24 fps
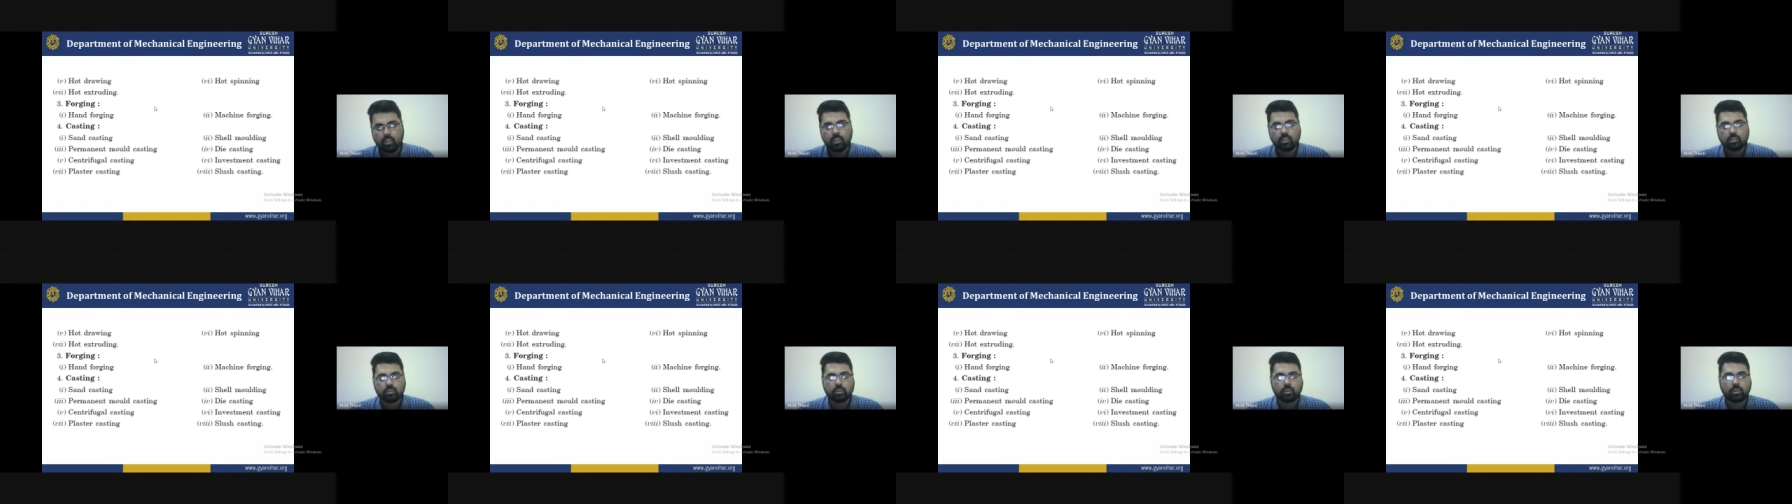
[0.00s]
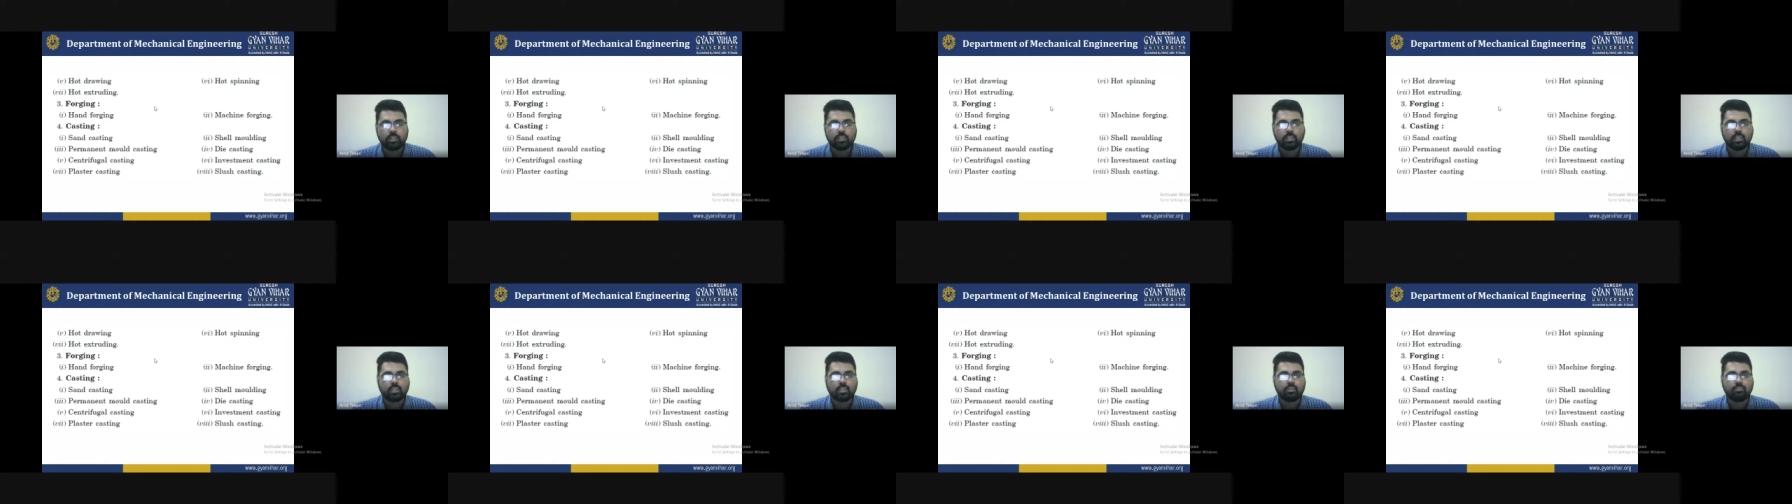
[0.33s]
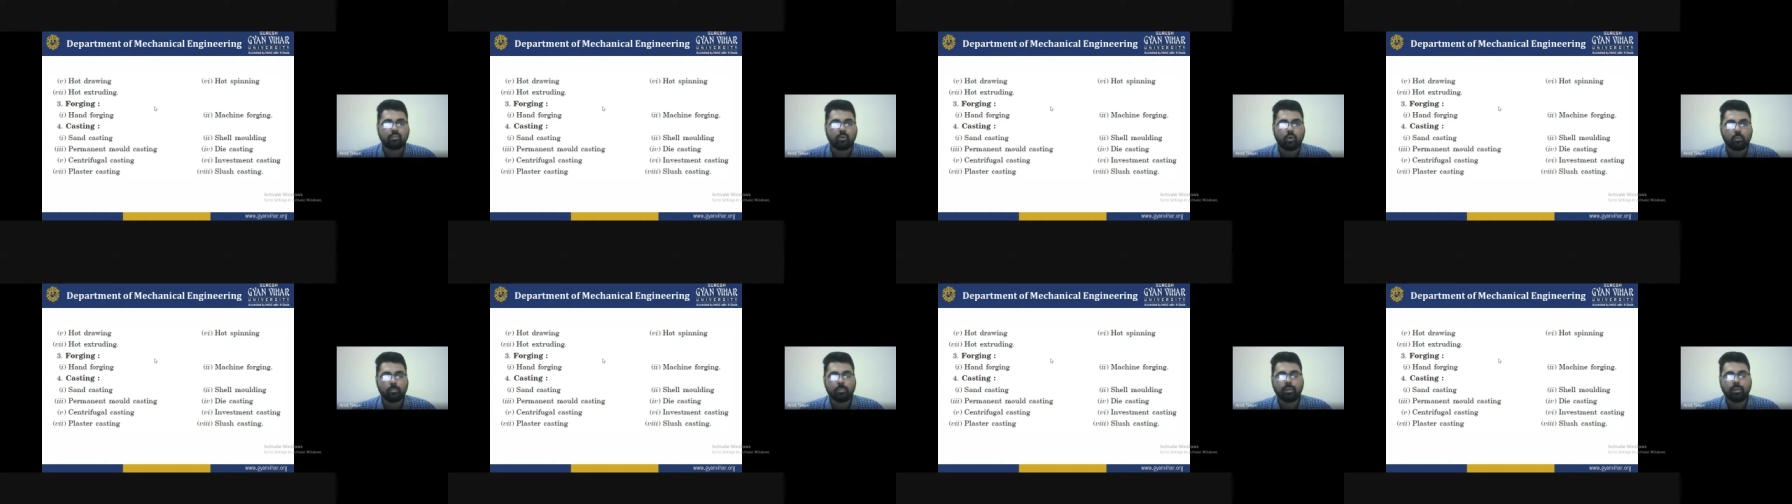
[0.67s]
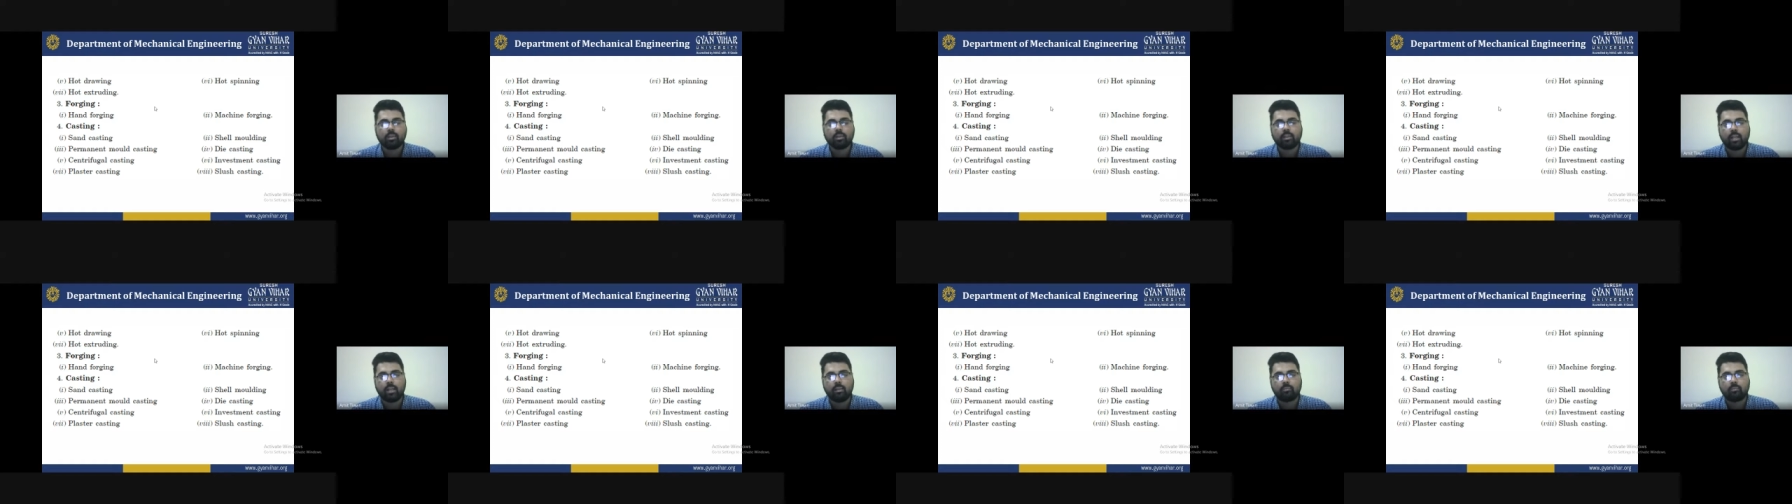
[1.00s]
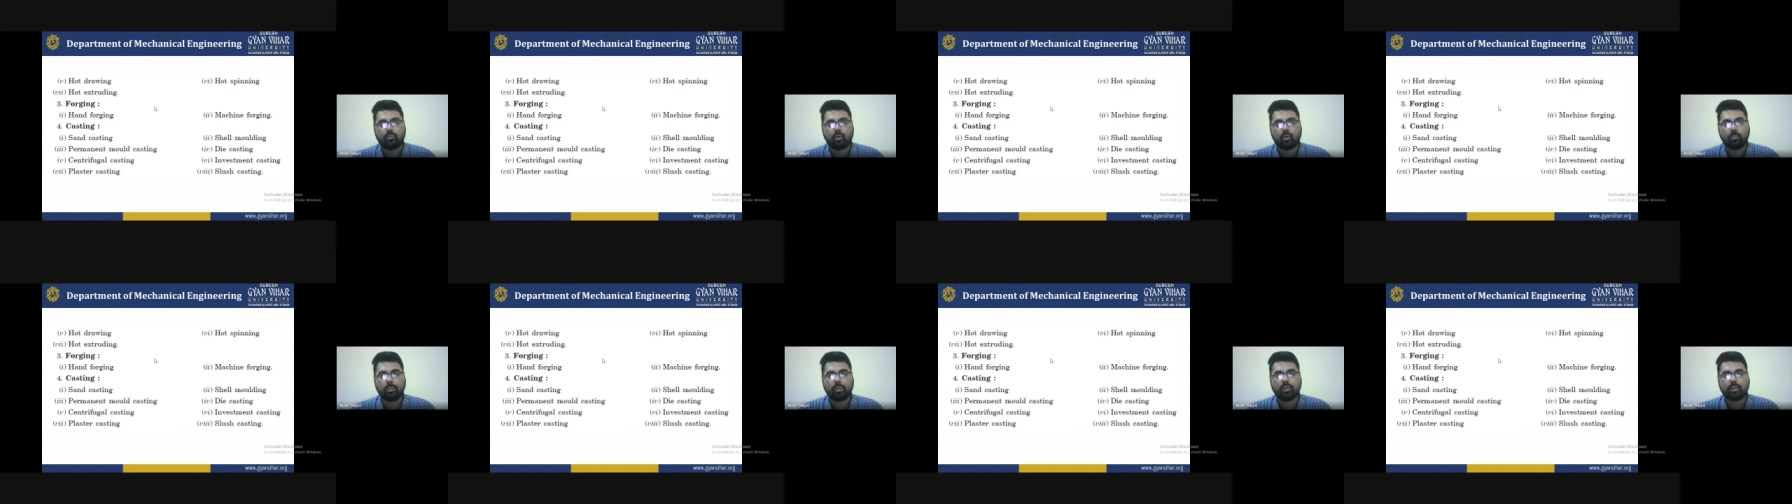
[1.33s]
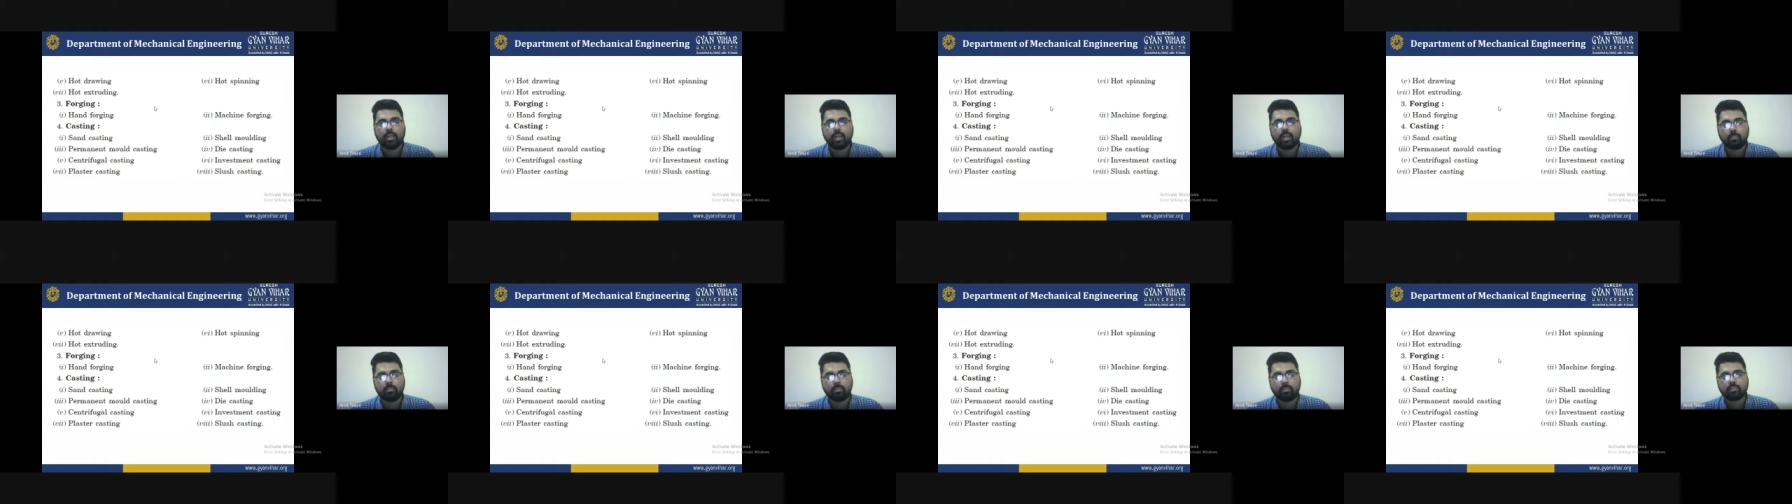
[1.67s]
So these are the forming time. Forming,
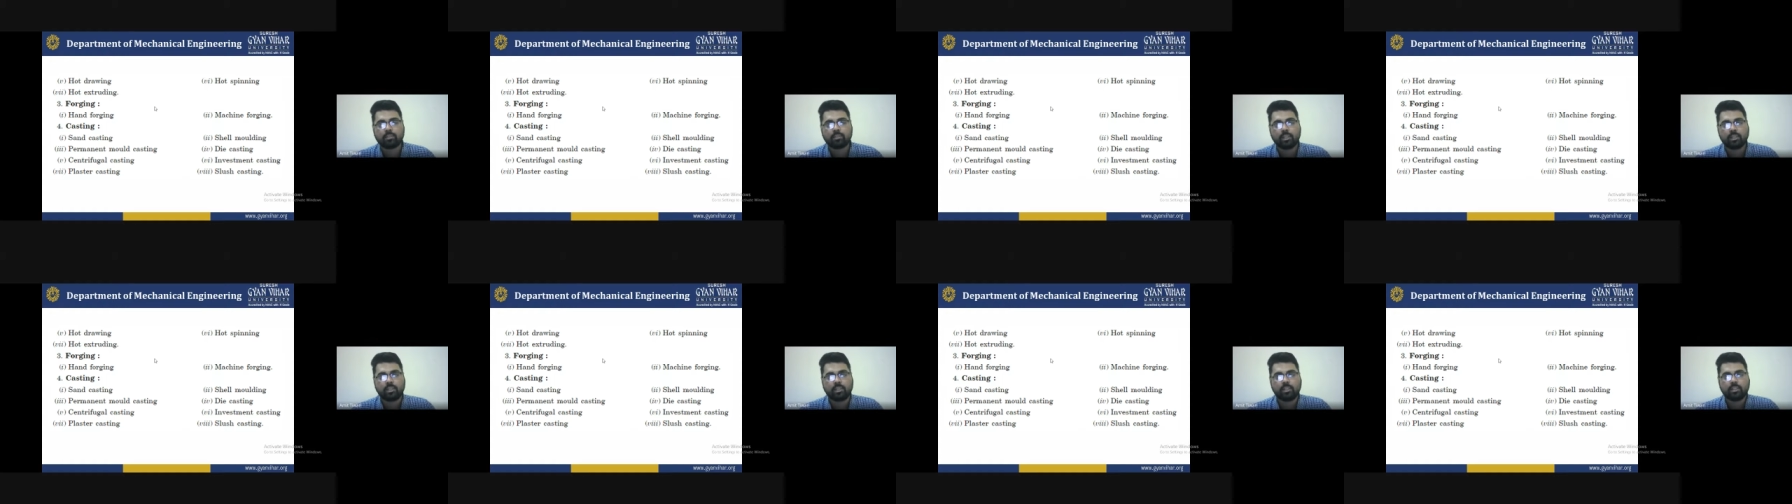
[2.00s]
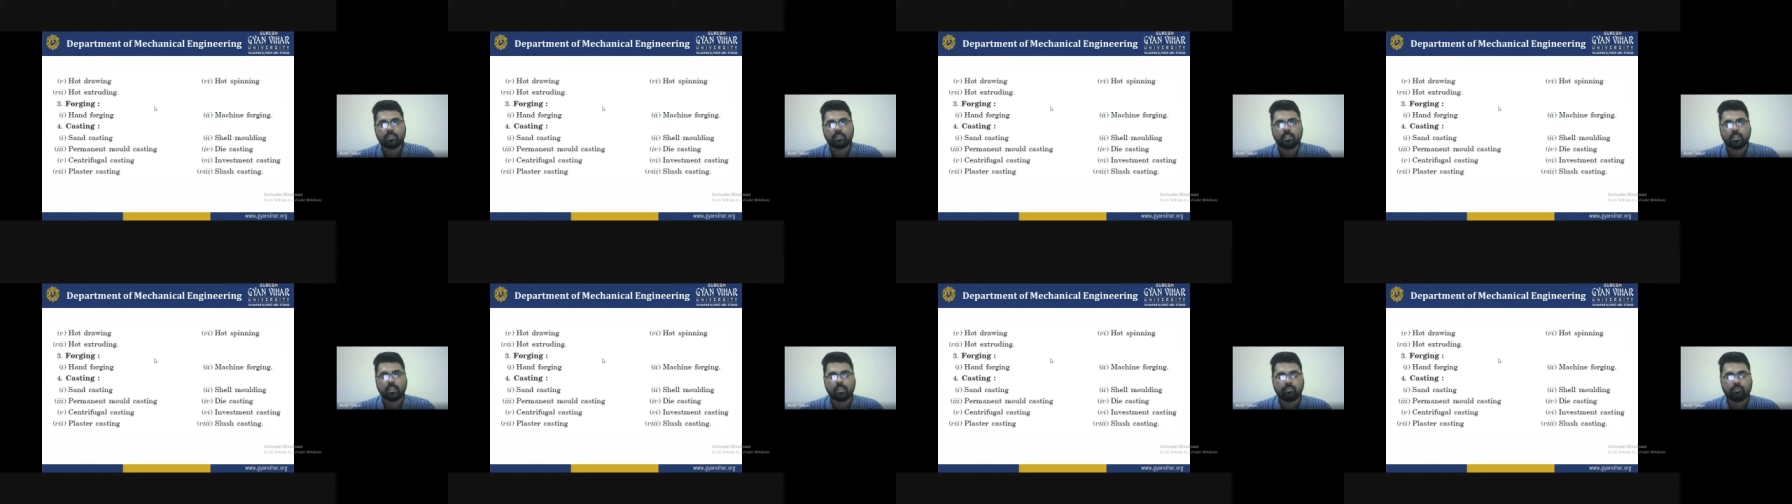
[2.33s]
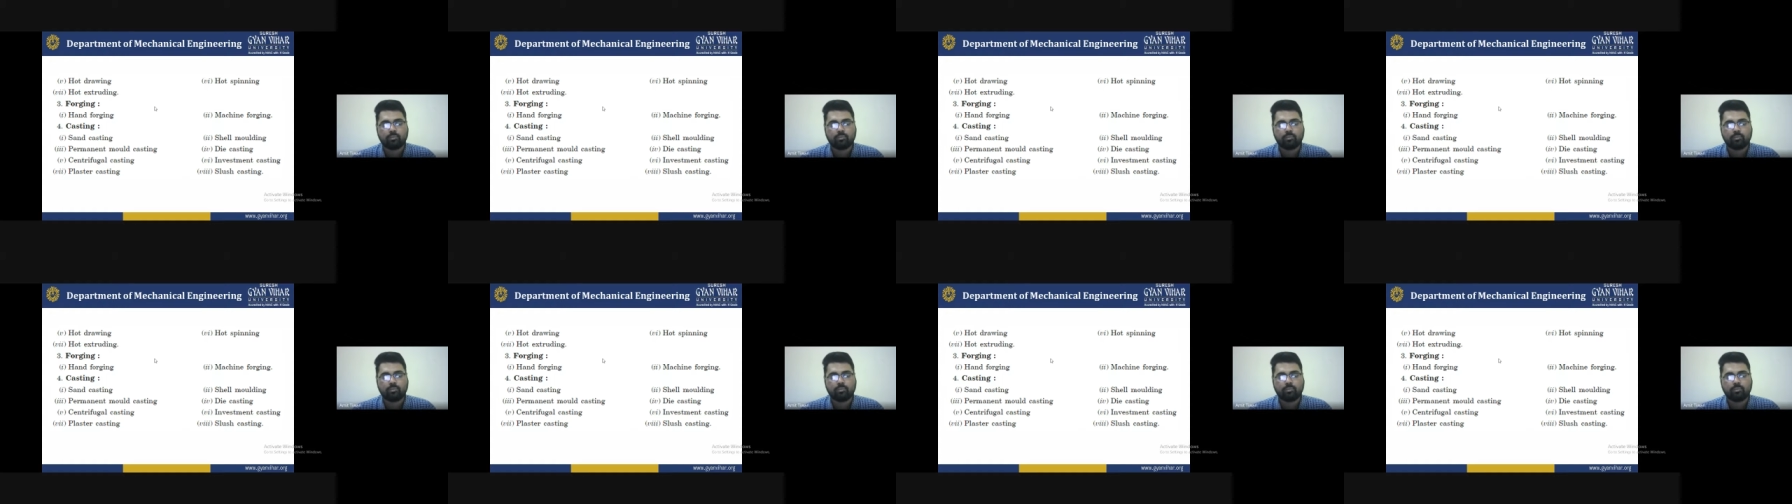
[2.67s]
that means it is the